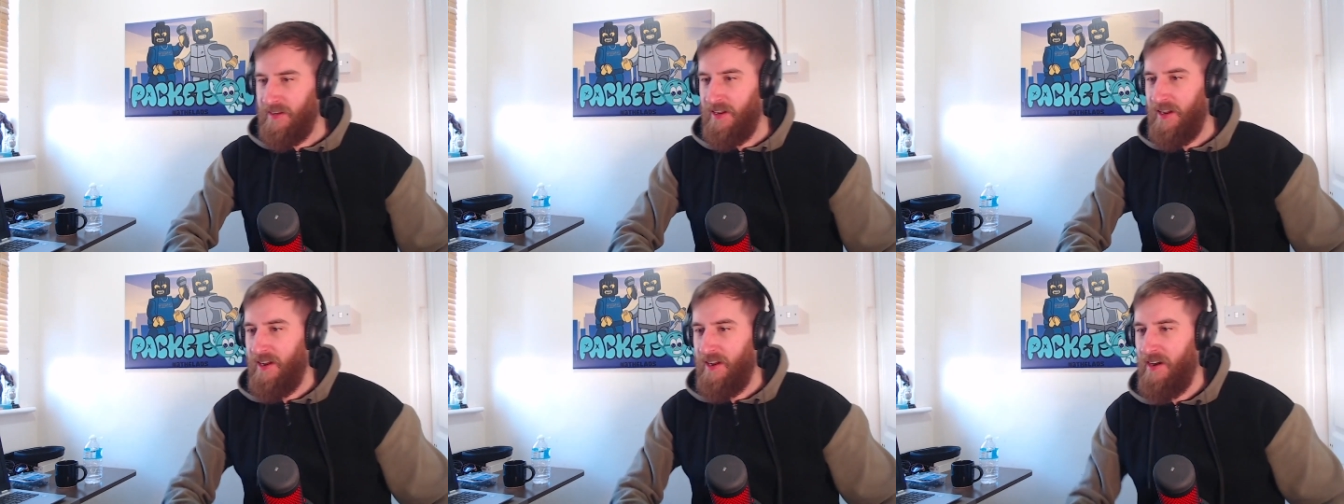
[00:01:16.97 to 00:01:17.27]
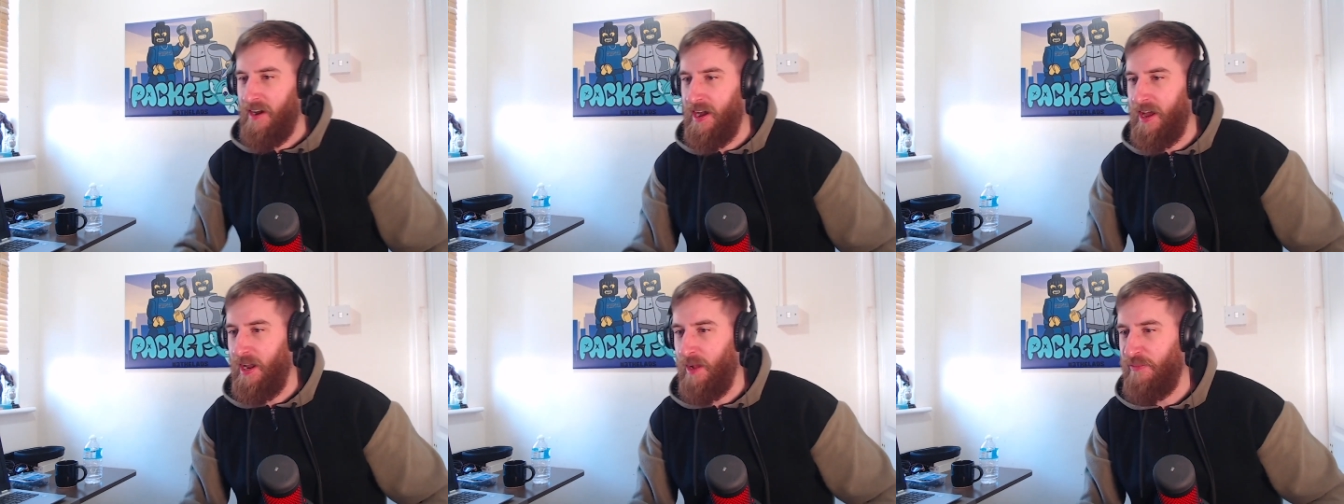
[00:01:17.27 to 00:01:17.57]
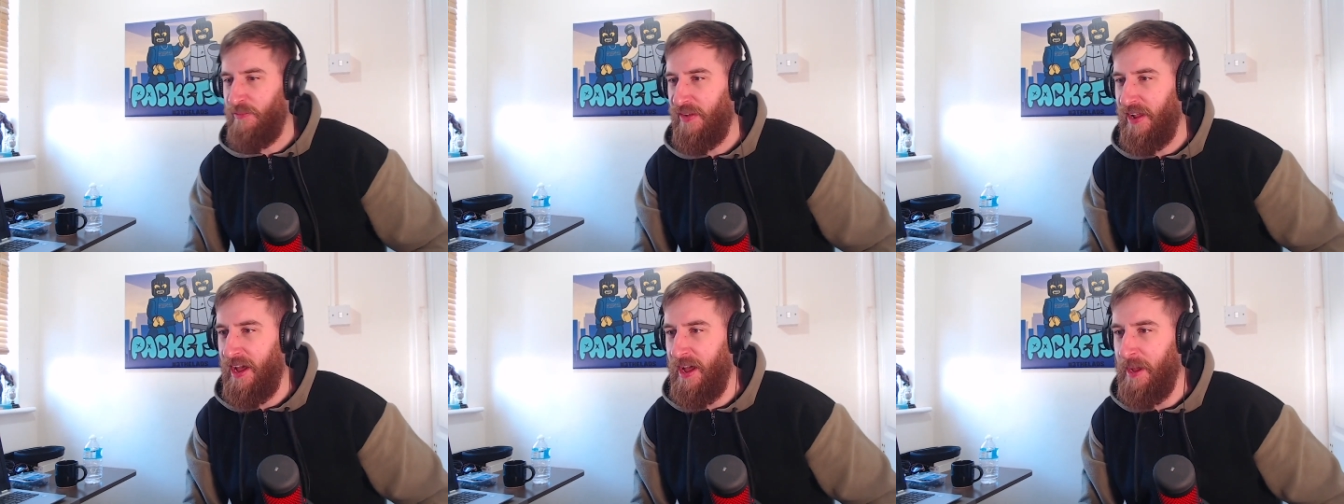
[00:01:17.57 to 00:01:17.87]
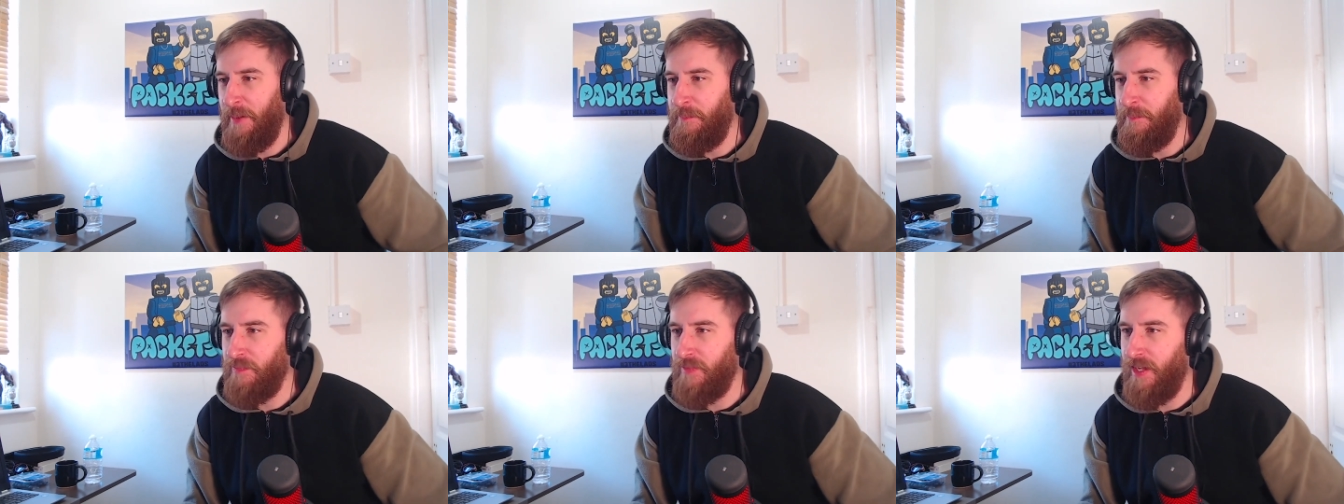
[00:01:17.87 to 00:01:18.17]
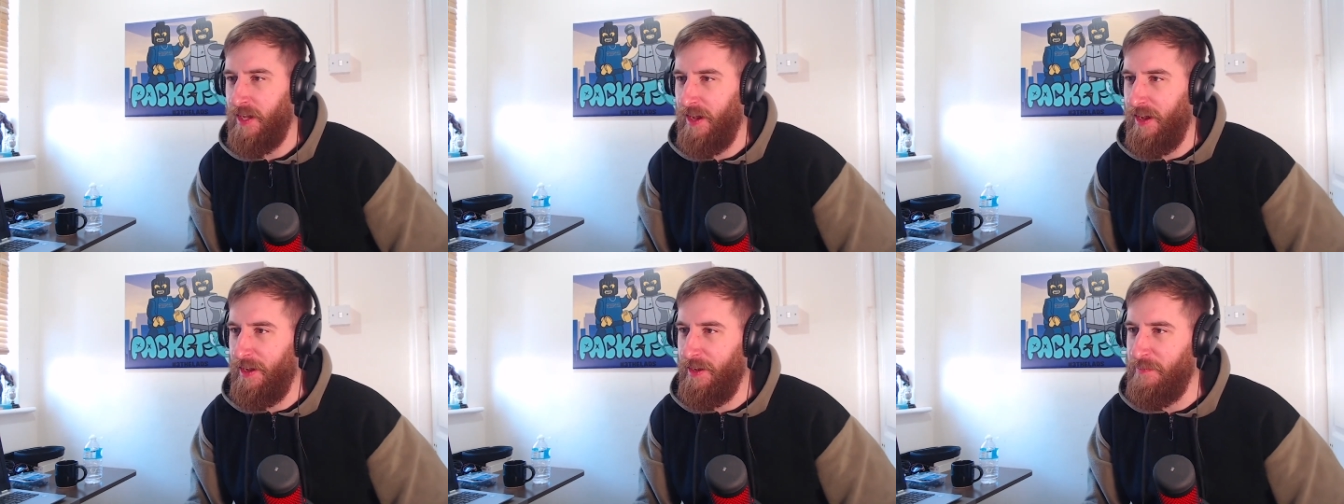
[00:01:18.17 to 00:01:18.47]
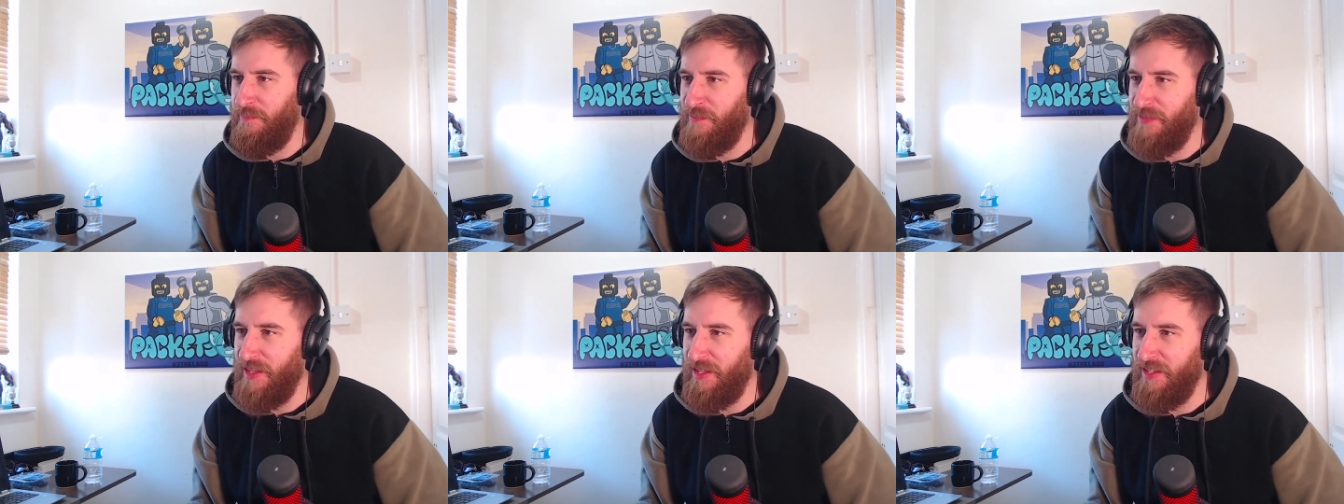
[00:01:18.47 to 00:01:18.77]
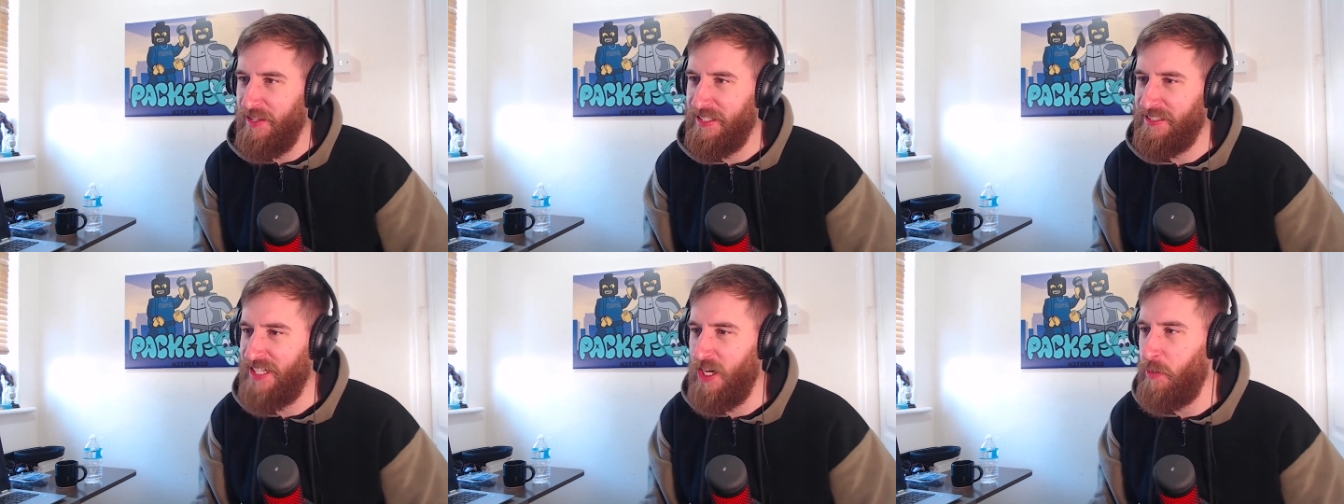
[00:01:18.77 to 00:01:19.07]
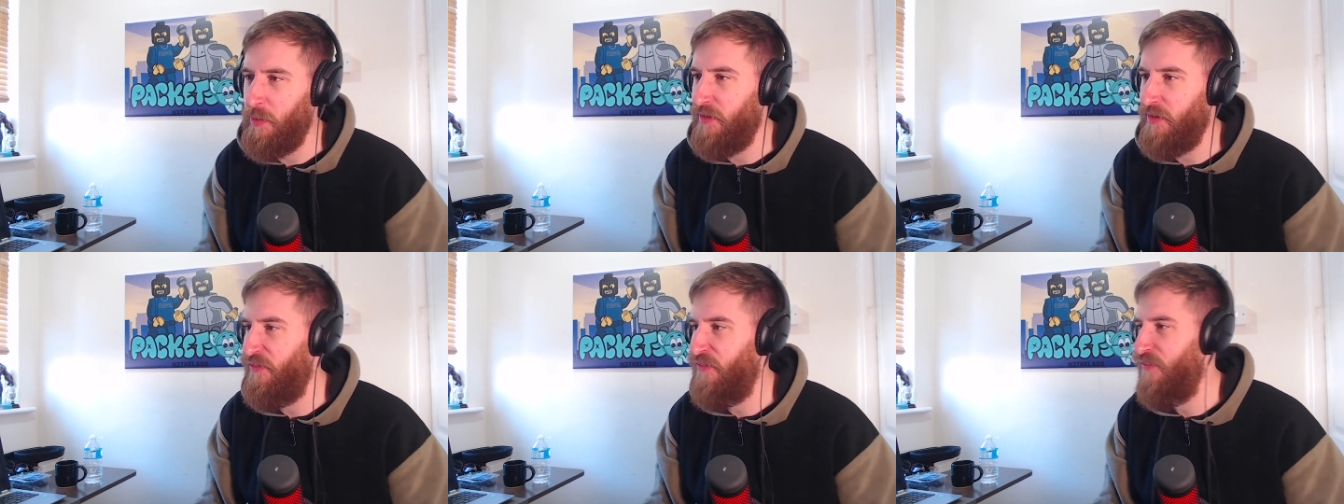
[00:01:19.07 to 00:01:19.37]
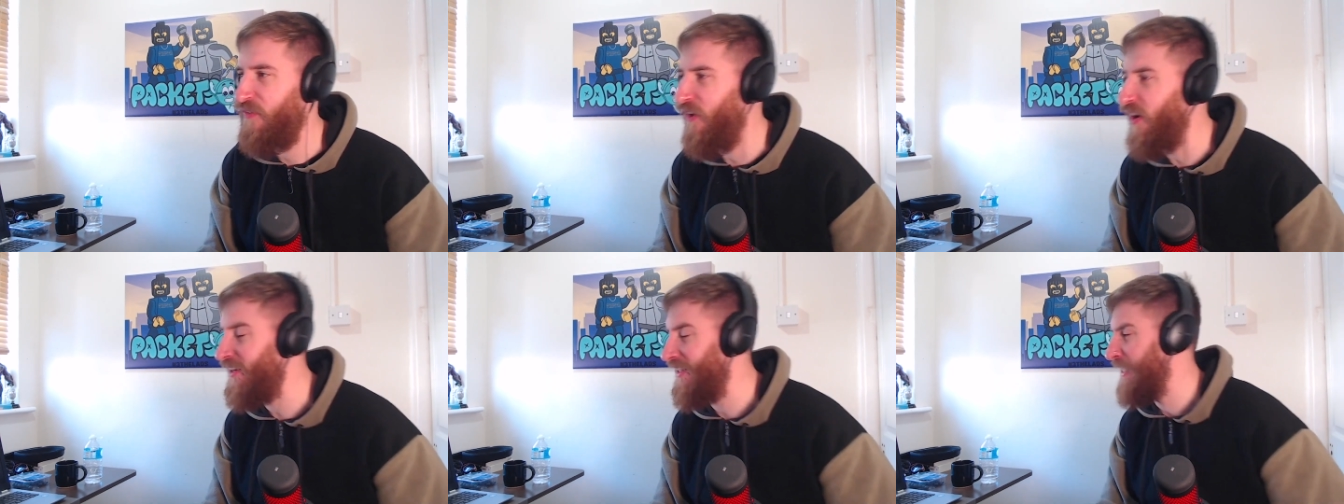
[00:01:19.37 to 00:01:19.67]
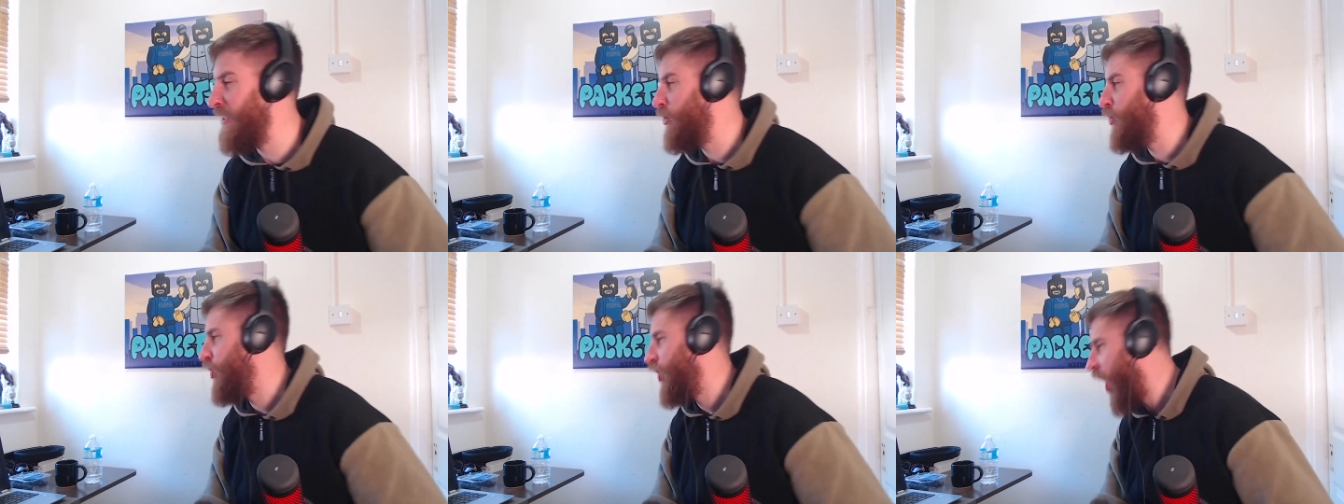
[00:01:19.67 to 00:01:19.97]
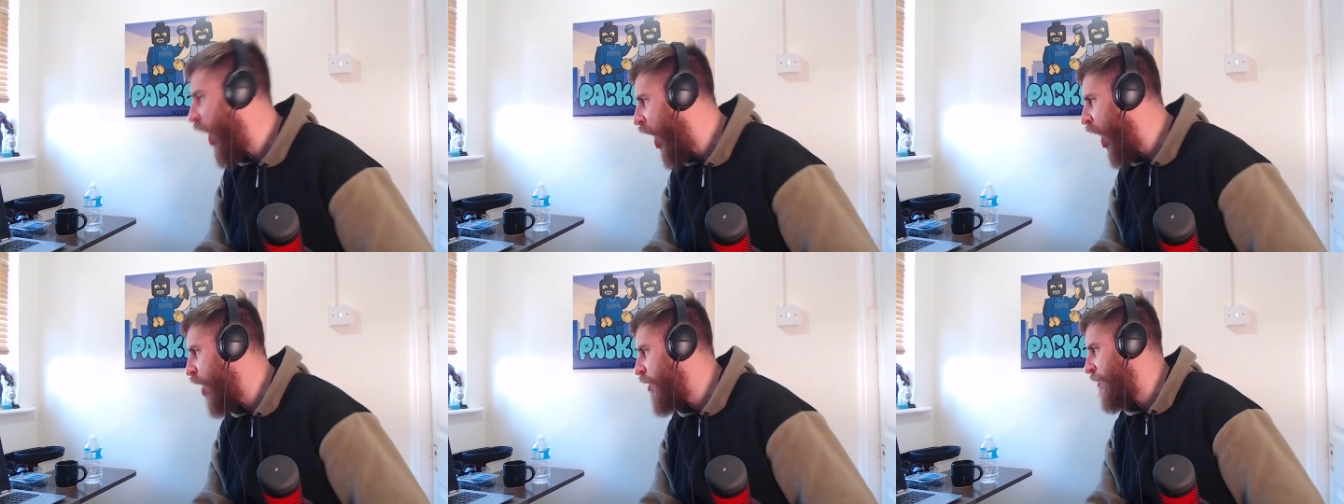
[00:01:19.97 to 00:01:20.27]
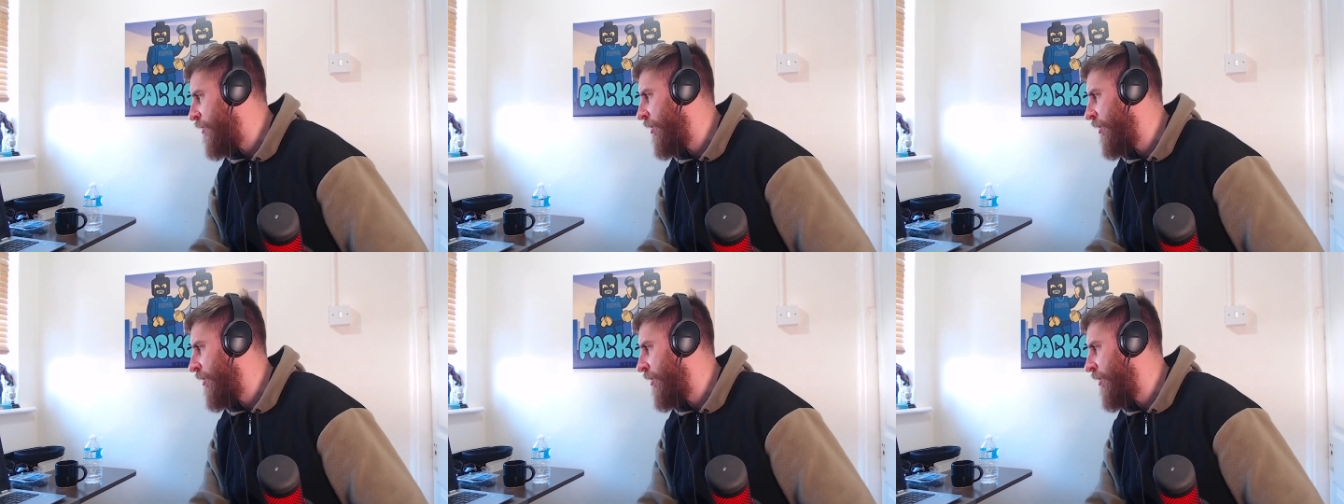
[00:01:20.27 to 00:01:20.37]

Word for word: Alright, enough of that. Let's get with a fucking chew.